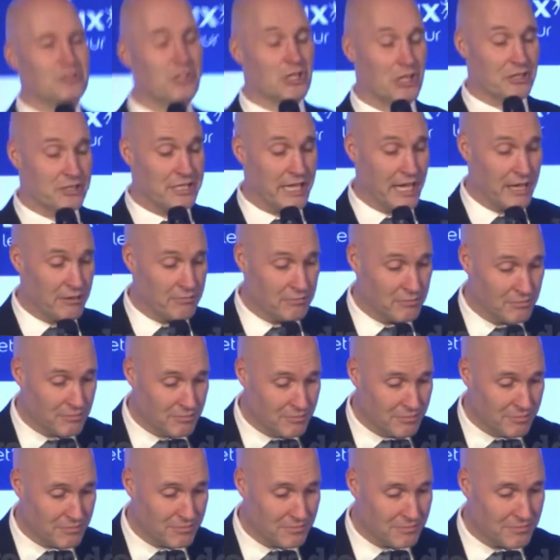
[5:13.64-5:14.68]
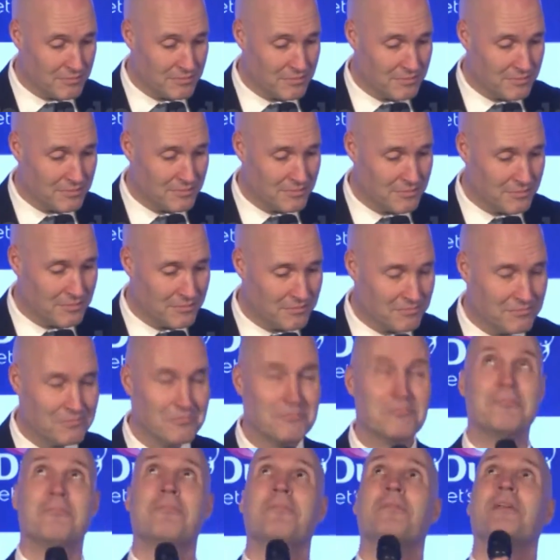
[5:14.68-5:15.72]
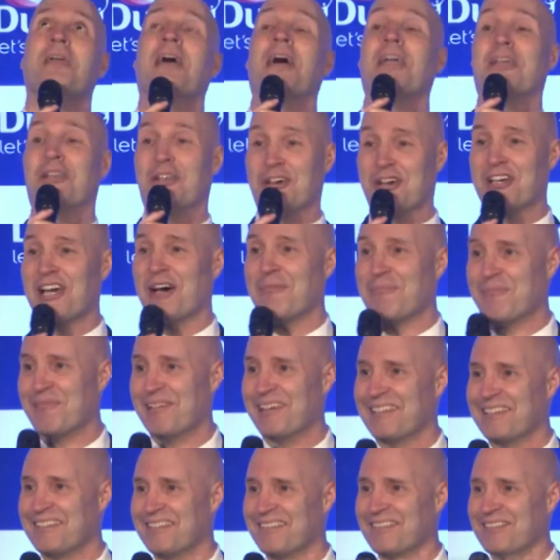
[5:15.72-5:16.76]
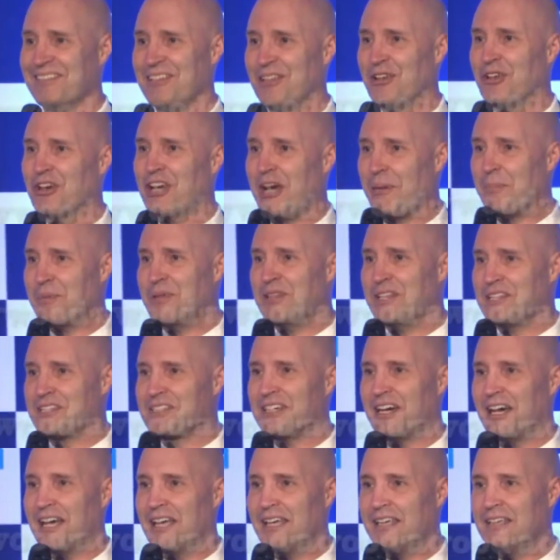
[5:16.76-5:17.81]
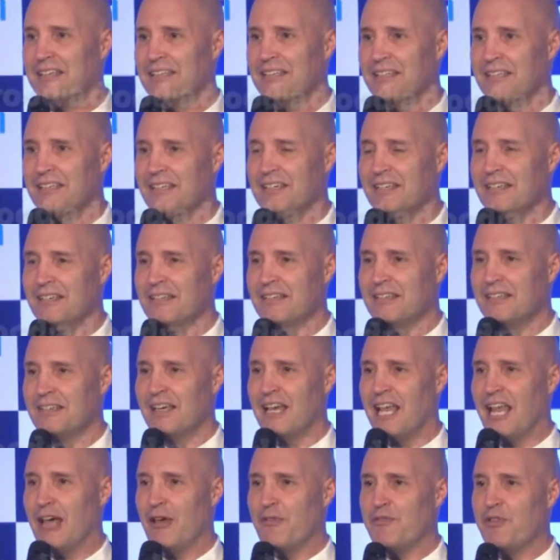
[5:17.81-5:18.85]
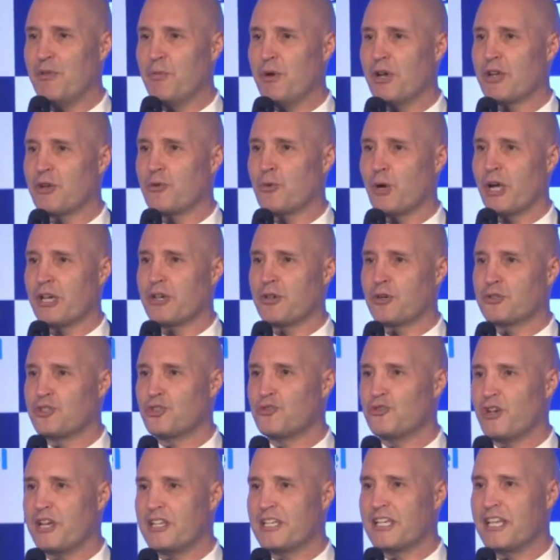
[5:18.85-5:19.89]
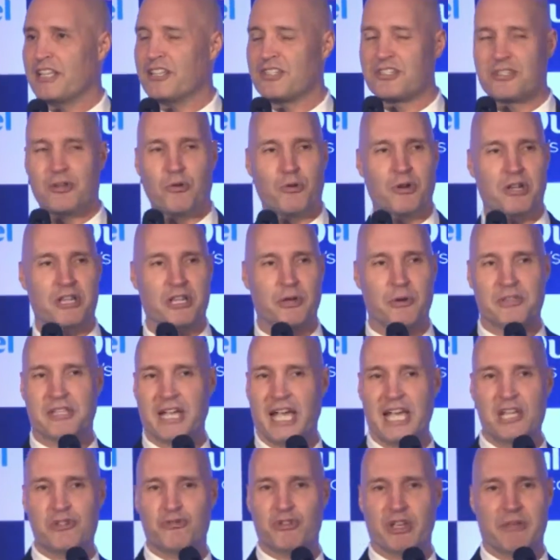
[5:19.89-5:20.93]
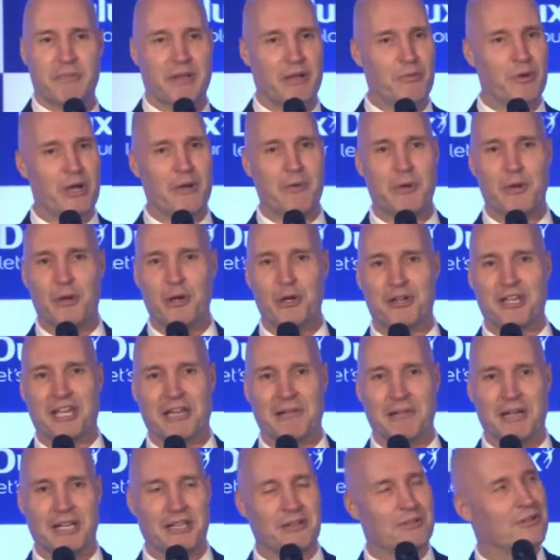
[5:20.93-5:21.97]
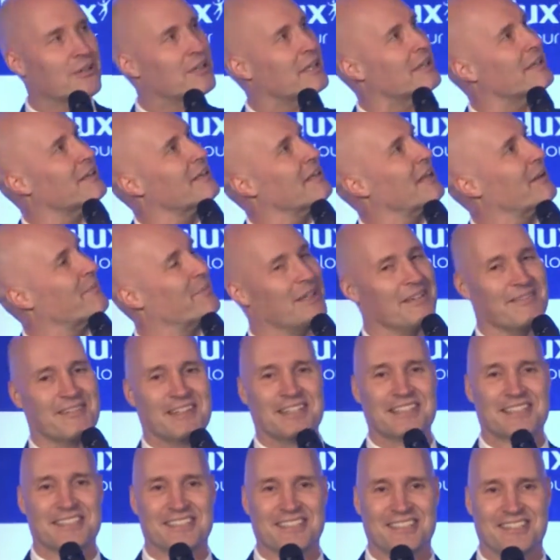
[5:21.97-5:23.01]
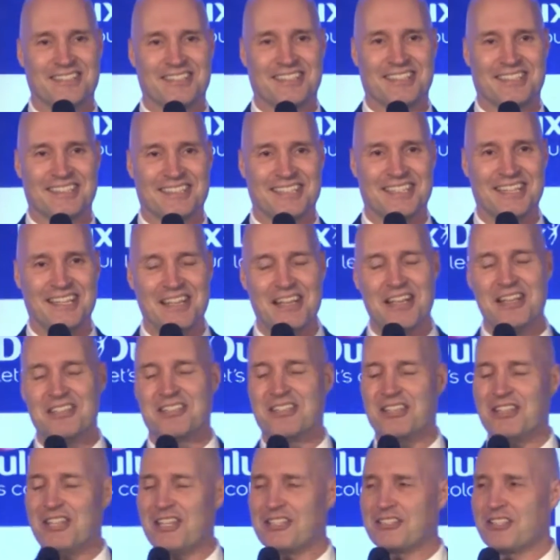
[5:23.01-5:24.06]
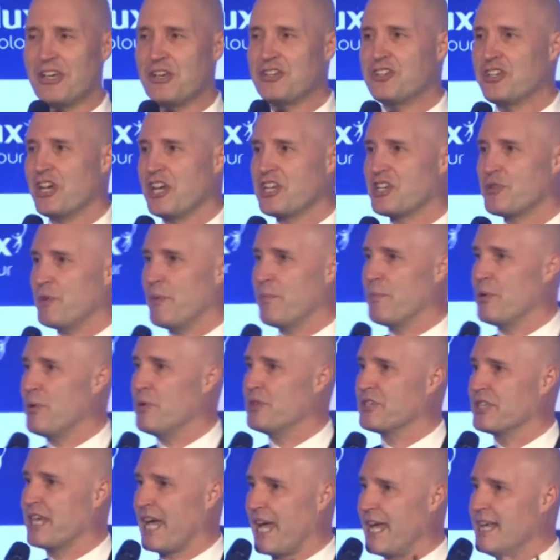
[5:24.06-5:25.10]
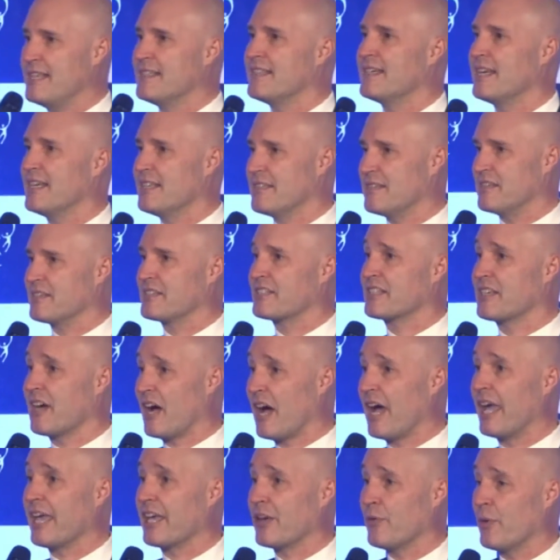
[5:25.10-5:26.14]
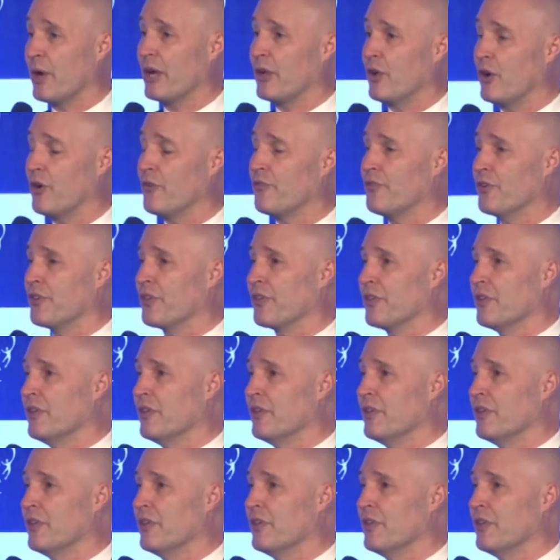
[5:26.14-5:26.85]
Do you look down? Yeah, you look up, right? You look up at the sky. And if you weren't quite concentrating in school and you were daydreaming, where were you looking, right? You're looking up here, right? So the association with blue is gazing into the sky quite often.